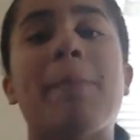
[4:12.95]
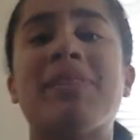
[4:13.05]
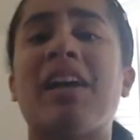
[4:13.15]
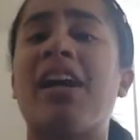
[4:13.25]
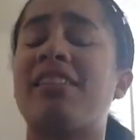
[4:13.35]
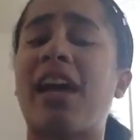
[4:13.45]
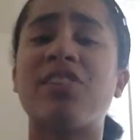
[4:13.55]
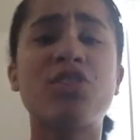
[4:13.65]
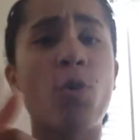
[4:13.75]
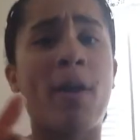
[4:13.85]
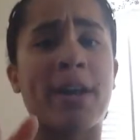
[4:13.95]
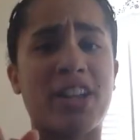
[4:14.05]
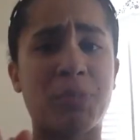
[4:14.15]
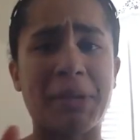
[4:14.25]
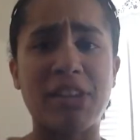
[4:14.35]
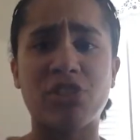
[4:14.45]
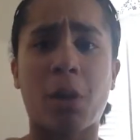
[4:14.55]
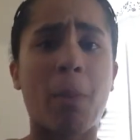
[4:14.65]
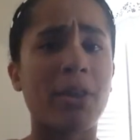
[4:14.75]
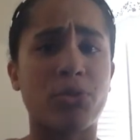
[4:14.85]
Besides, I still want an explanation
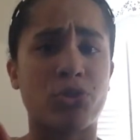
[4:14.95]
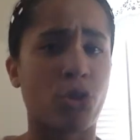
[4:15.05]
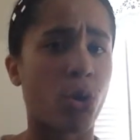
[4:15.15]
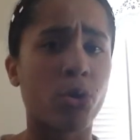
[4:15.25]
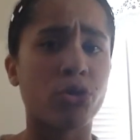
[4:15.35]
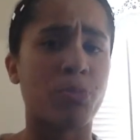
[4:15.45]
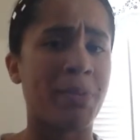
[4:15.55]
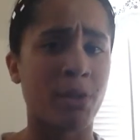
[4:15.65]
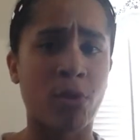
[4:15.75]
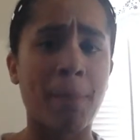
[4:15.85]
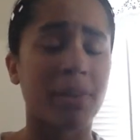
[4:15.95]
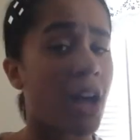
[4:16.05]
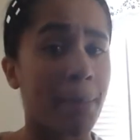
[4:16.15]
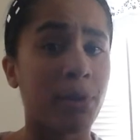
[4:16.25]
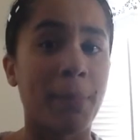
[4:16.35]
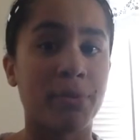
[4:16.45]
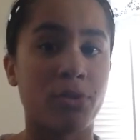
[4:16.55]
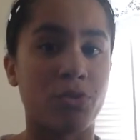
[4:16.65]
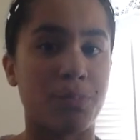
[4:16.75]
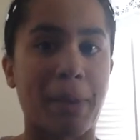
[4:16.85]
on why those girls beat her up a couple
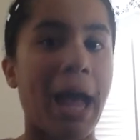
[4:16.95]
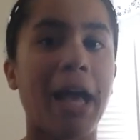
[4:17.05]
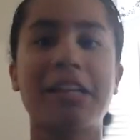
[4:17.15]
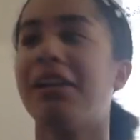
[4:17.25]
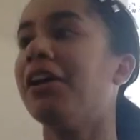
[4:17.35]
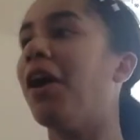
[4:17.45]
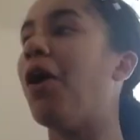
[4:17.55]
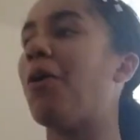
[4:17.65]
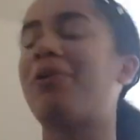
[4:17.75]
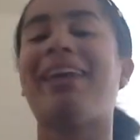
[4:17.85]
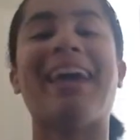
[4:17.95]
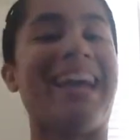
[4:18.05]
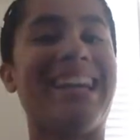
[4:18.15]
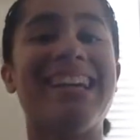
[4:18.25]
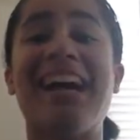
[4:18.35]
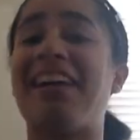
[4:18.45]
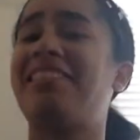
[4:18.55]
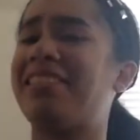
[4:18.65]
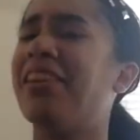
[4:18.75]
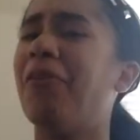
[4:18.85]
episodes back, okay? I
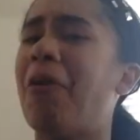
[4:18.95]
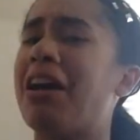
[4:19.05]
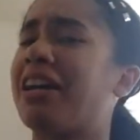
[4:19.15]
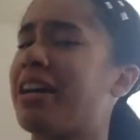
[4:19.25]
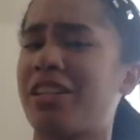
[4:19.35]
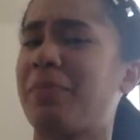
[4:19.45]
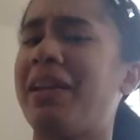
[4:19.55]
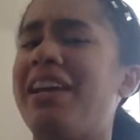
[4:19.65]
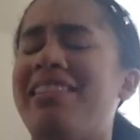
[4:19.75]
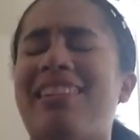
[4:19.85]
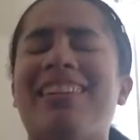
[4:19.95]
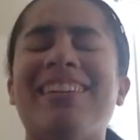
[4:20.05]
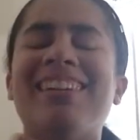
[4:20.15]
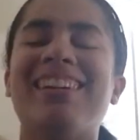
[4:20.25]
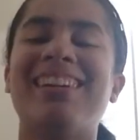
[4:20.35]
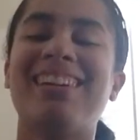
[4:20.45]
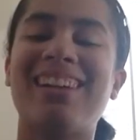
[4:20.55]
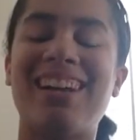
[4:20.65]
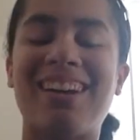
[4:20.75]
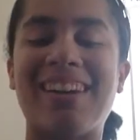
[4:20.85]
still want an explanation.
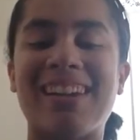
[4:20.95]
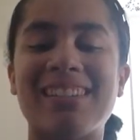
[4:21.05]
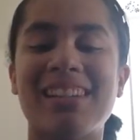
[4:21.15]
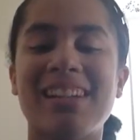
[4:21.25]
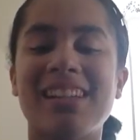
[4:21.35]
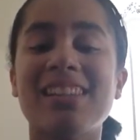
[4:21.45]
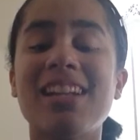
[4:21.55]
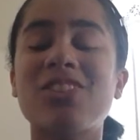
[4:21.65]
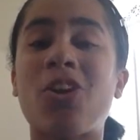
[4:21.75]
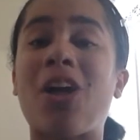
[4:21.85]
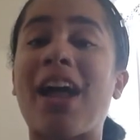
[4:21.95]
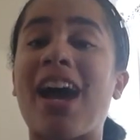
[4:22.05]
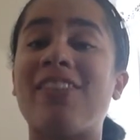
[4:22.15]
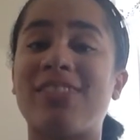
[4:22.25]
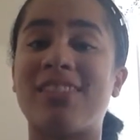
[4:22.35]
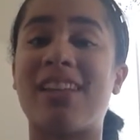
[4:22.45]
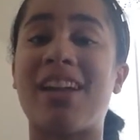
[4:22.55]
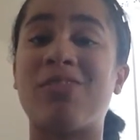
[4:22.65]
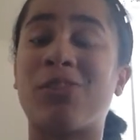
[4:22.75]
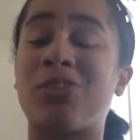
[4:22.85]
Alright. And that's all I have to
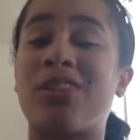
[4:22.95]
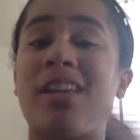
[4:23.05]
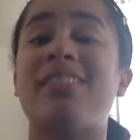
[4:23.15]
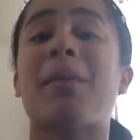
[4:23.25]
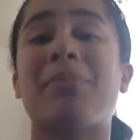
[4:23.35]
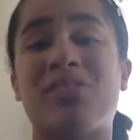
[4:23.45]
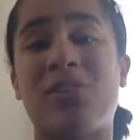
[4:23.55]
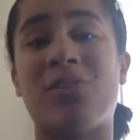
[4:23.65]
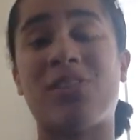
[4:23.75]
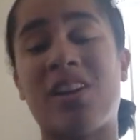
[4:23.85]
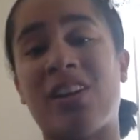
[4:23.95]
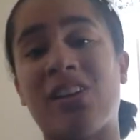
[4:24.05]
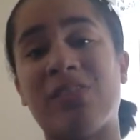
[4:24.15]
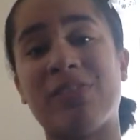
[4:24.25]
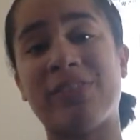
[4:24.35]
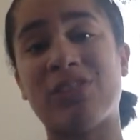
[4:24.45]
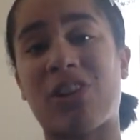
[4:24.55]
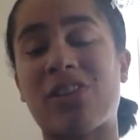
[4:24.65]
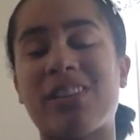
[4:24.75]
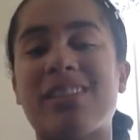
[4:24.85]
say for today's episode of
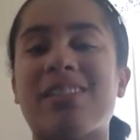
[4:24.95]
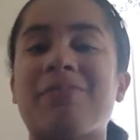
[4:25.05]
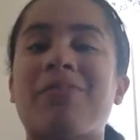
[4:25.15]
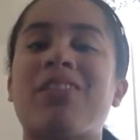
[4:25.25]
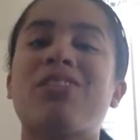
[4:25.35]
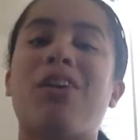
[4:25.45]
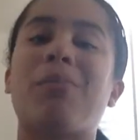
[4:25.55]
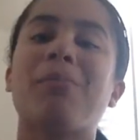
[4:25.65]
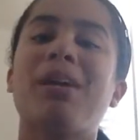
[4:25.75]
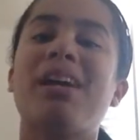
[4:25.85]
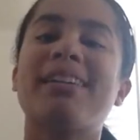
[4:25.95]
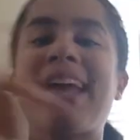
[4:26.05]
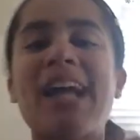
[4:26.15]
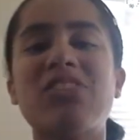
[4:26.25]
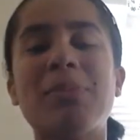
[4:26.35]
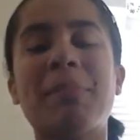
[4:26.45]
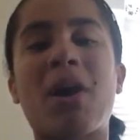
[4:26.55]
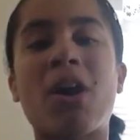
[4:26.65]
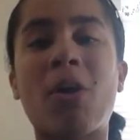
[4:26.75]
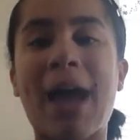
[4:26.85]
Charlotte. So, catch me
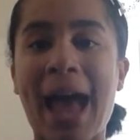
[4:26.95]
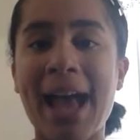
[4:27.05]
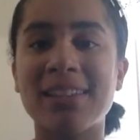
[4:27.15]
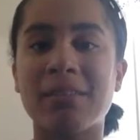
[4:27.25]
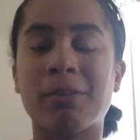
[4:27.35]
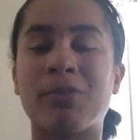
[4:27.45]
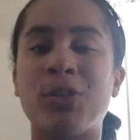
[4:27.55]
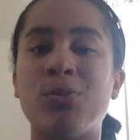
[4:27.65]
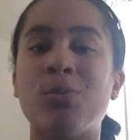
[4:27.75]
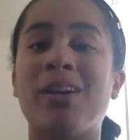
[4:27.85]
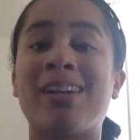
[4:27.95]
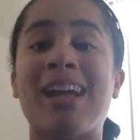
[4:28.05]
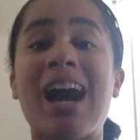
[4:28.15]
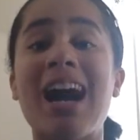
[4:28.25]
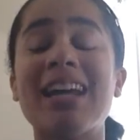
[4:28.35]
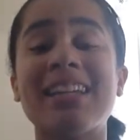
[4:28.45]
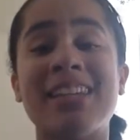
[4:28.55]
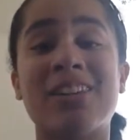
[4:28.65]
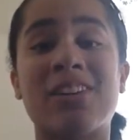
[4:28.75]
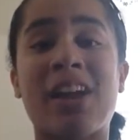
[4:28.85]
tomorrow as I review God
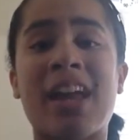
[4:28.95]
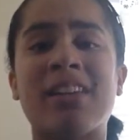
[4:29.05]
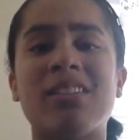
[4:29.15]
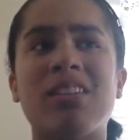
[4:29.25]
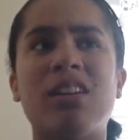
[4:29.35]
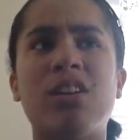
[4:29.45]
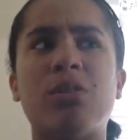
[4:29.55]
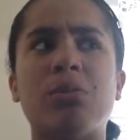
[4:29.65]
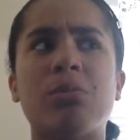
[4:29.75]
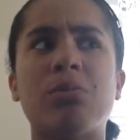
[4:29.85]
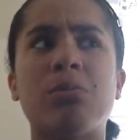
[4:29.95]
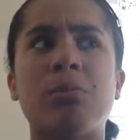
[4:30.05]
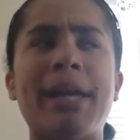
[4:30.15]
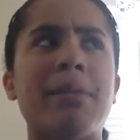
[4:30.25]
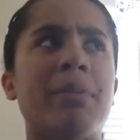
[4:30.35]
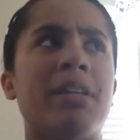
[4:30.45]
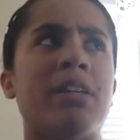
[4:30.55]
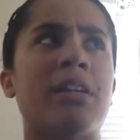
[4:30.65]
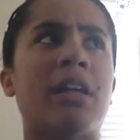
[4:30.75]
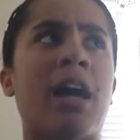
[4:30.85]
Eater and, oh, wait a
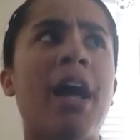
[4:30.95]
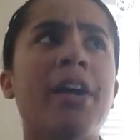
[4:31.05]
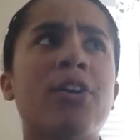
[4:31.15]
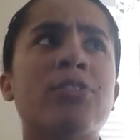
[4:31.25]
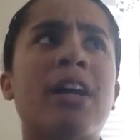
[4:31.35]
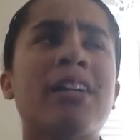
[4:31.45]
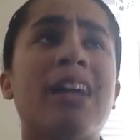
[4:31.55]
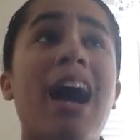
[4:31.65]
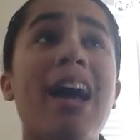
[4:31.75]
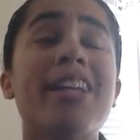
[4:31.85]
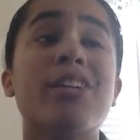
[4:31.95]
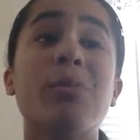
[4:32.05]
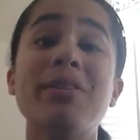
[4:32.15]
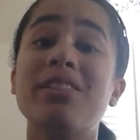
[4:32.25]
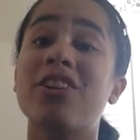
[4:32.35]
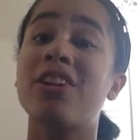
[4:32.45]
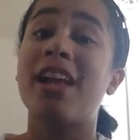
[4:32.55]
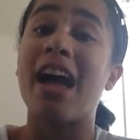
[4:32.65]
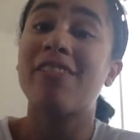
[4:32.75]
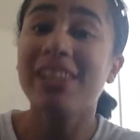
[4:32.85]
minute. I heard that God Eater wasn't
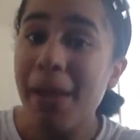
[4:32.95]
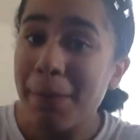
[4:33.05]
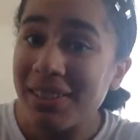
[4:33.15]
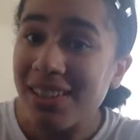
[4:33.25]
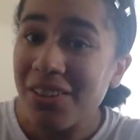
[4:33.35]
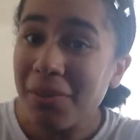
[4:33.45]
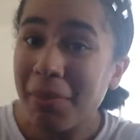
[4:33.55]
gonna have an episode